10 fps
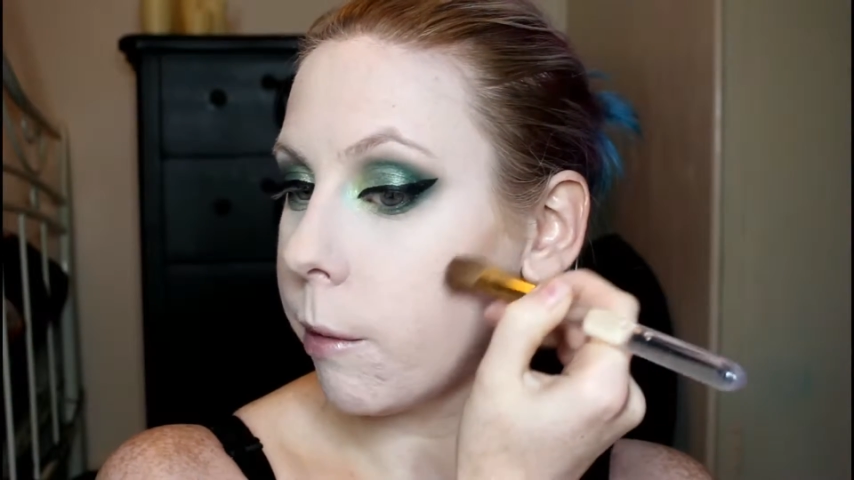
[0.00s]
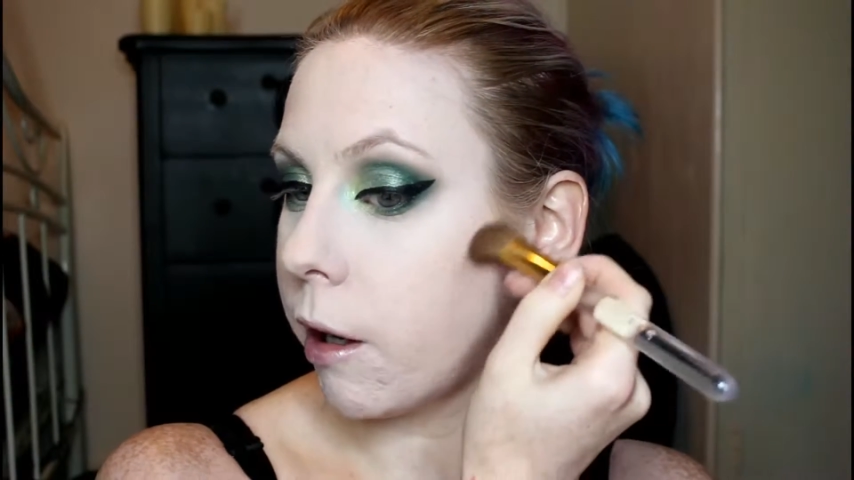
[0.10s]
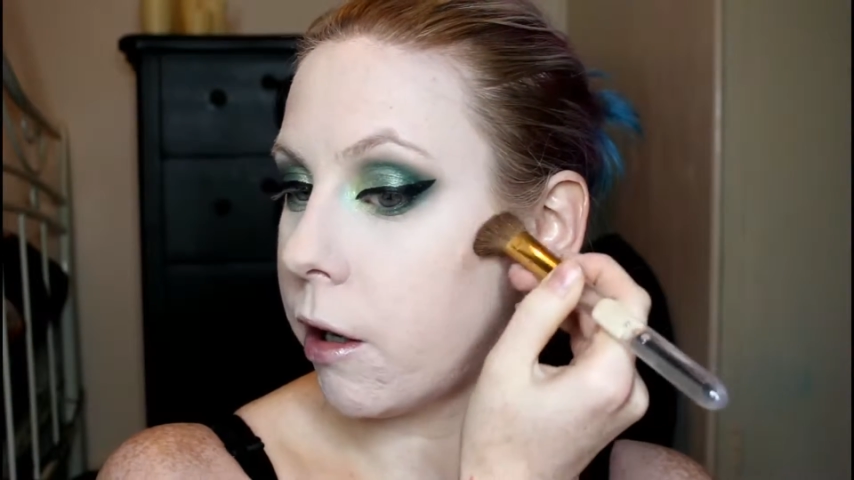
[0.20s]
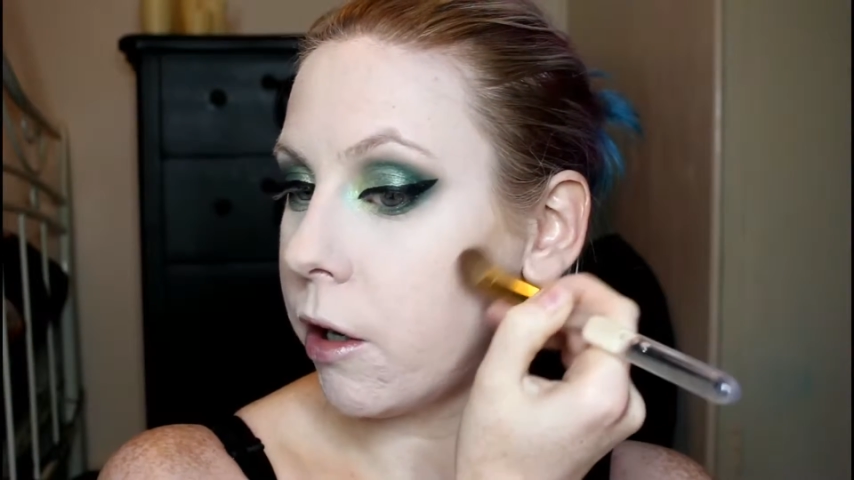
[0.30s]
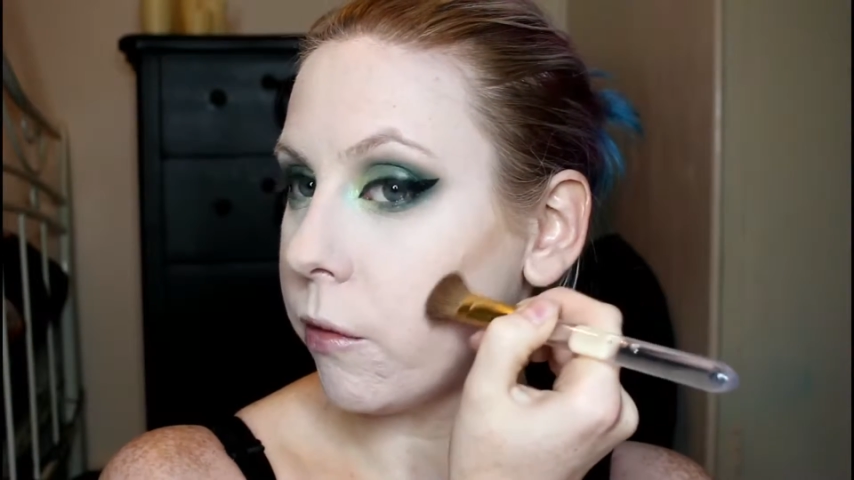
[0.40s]

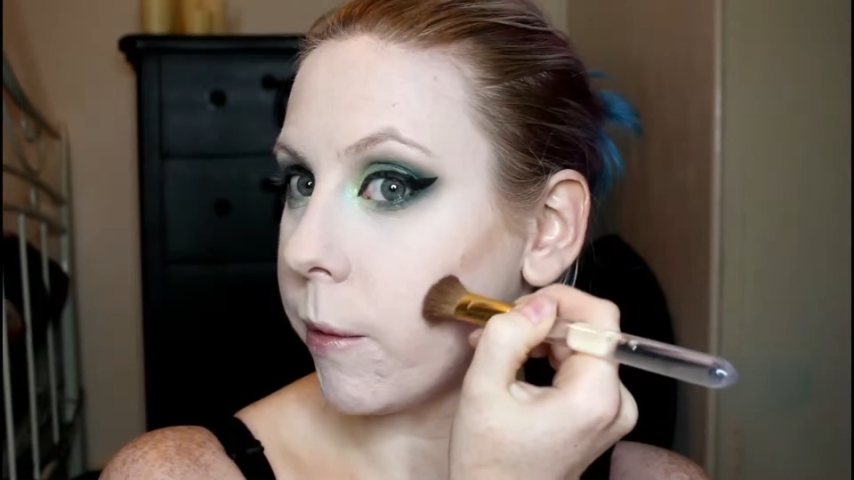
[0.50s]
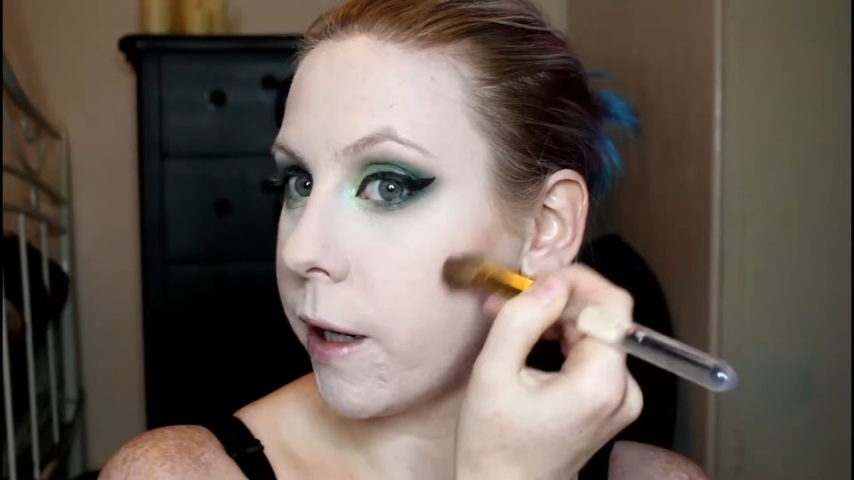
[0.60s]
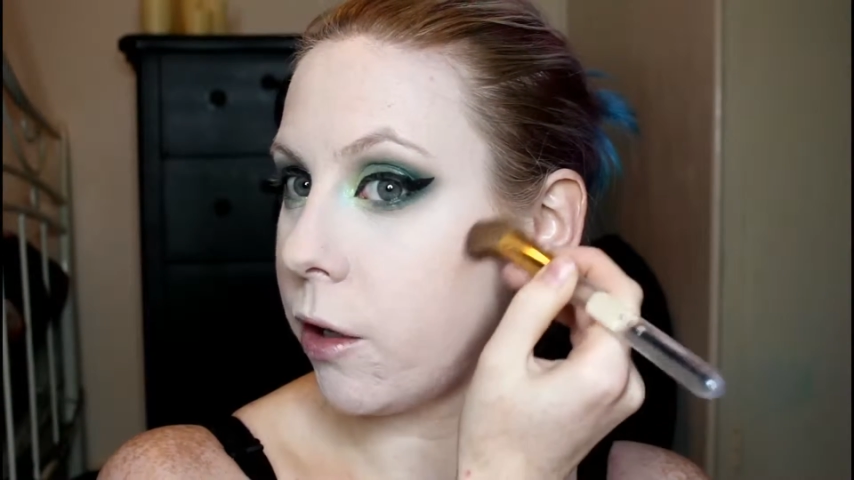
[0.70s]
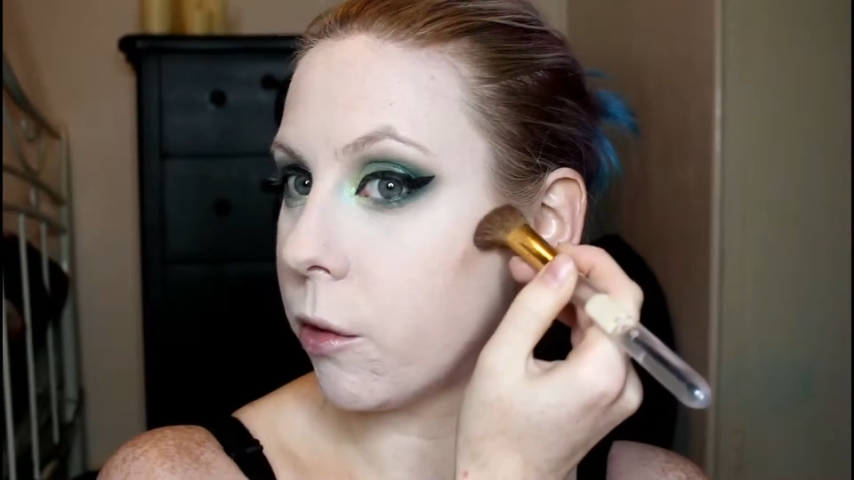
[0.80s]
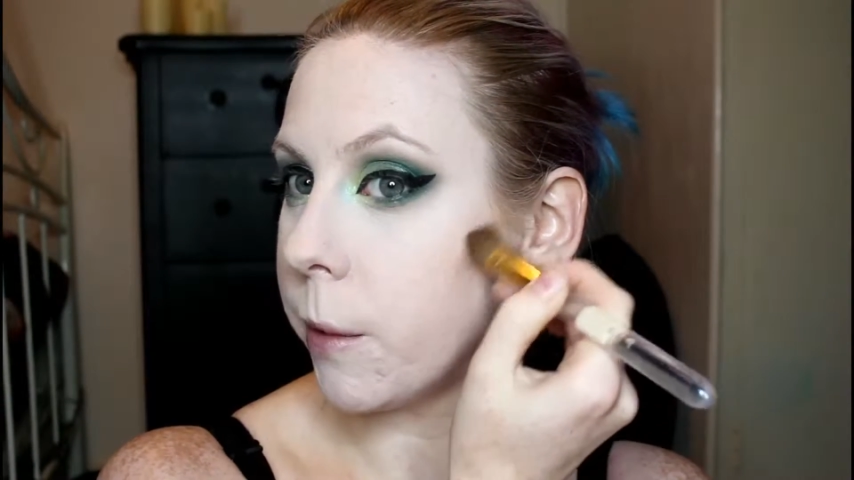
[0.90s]
about
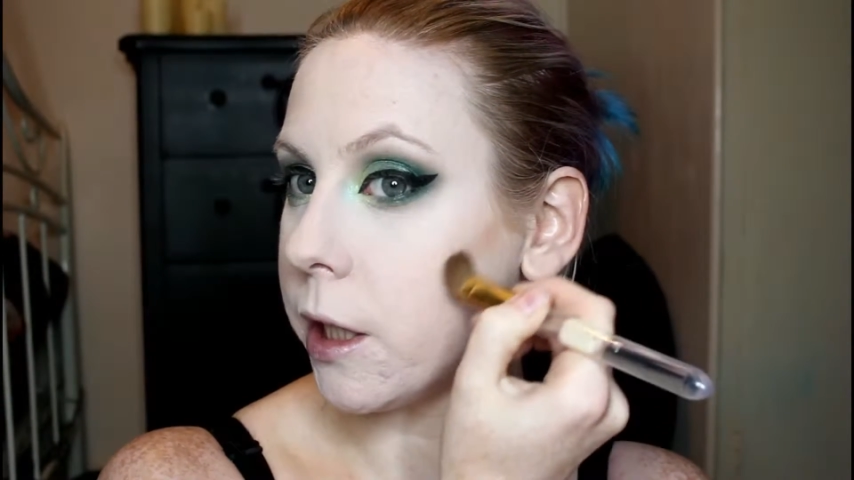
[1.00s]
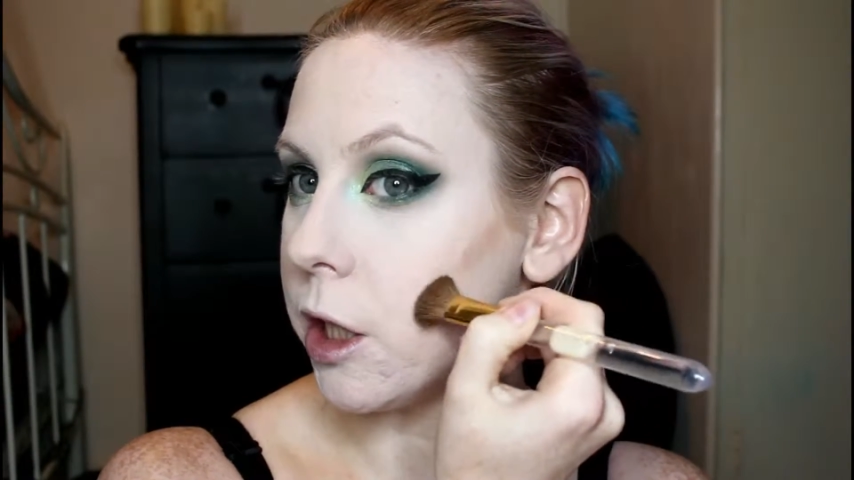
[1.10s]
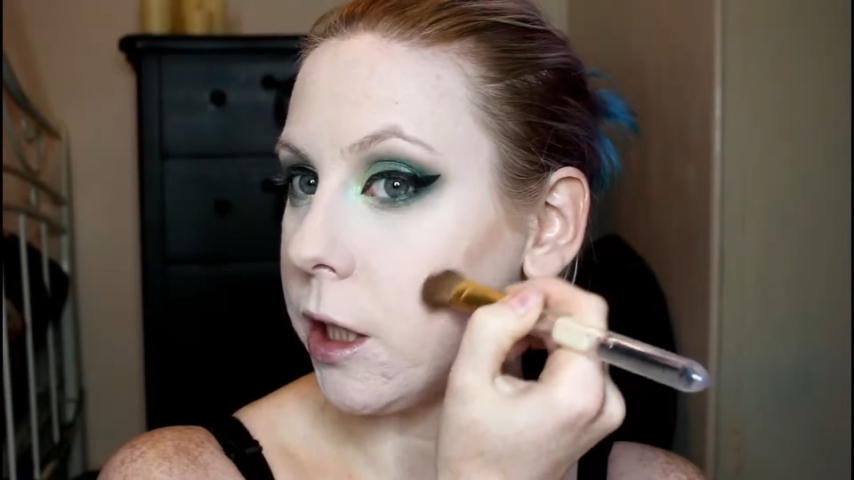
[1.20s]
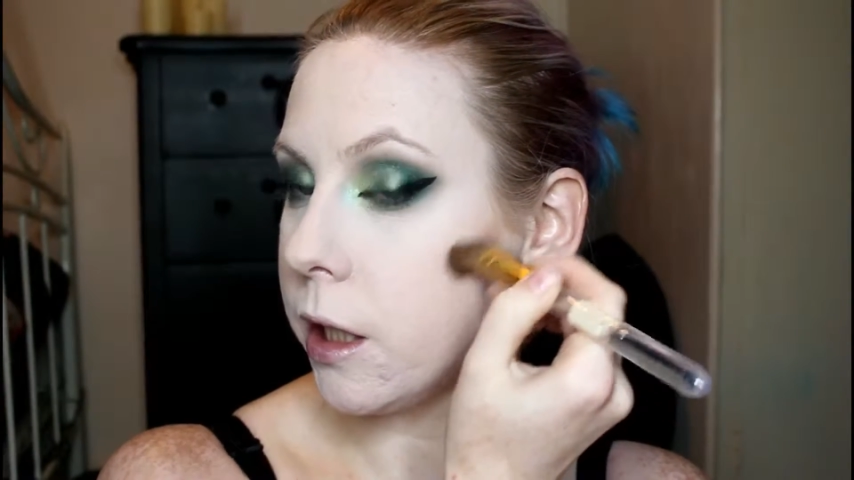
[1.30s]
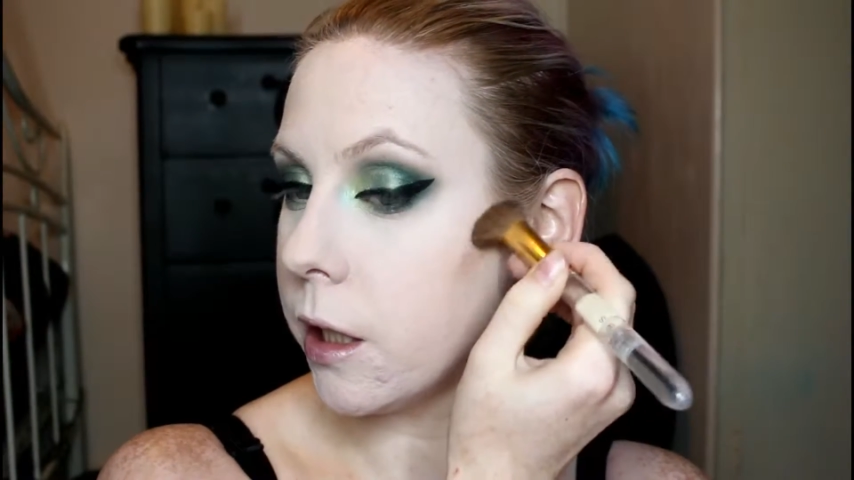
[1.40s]
halfway along my
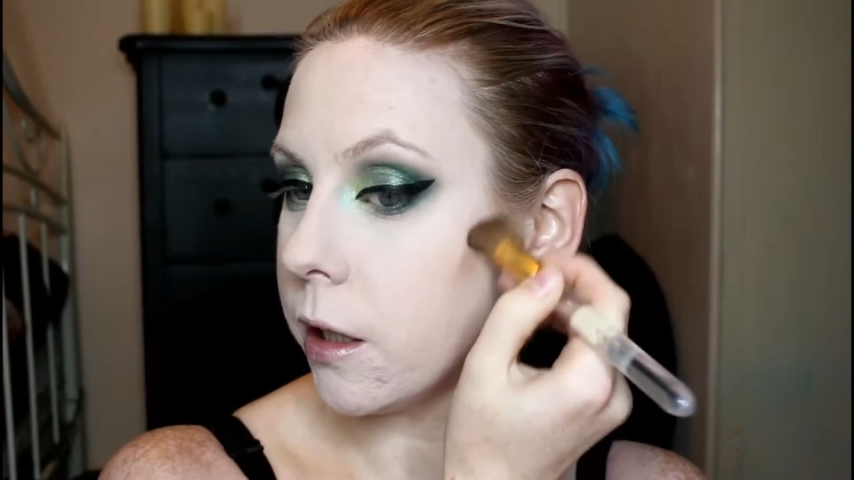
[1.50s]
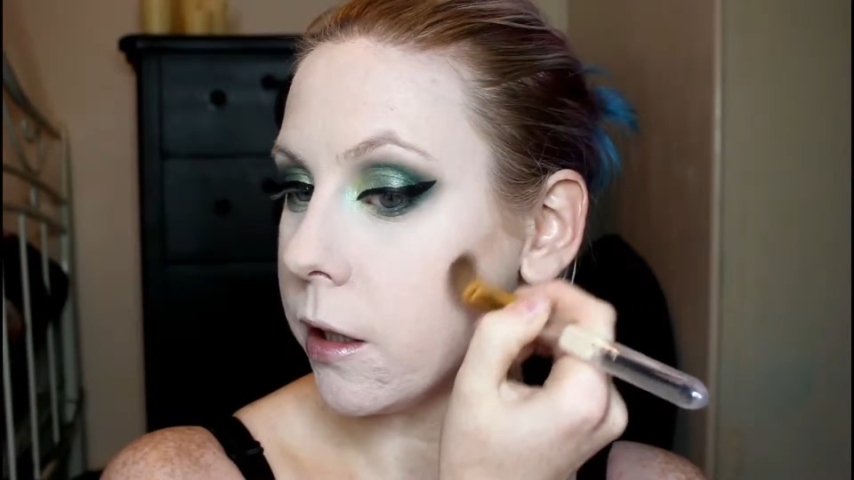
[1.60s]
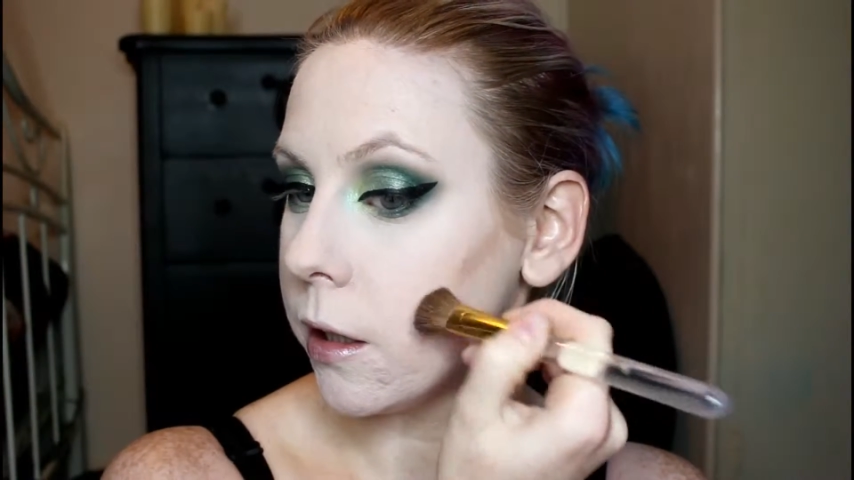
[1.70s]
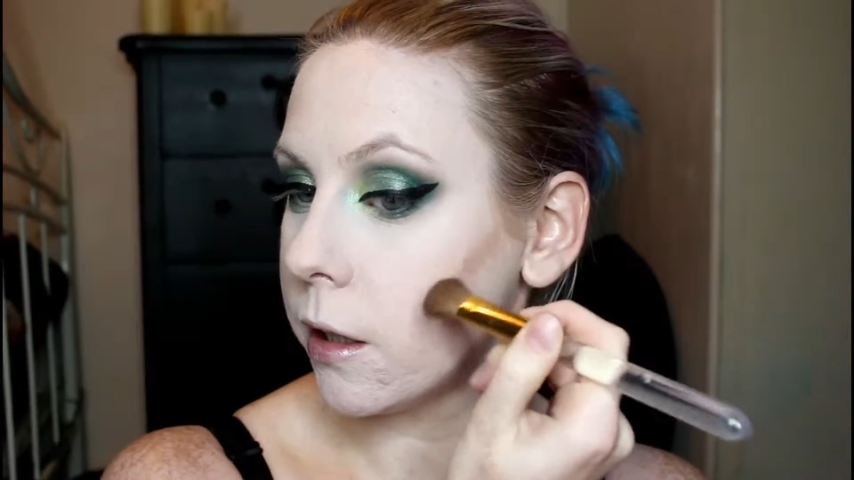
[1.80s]
cheek.